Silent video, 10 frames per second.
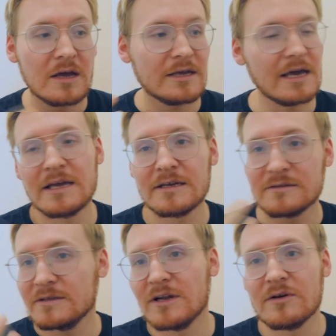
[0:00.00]

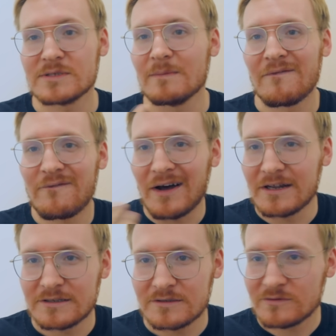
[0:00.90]
getting, you know, some
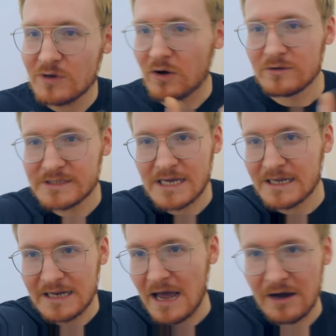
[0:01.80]
fun
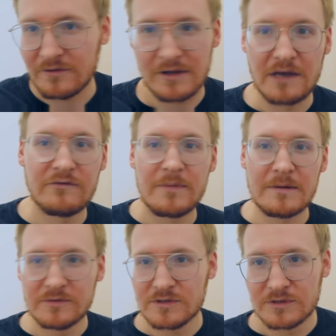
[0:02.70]
content out there for
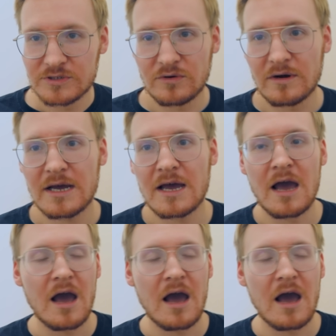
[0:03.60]
people to enjoy.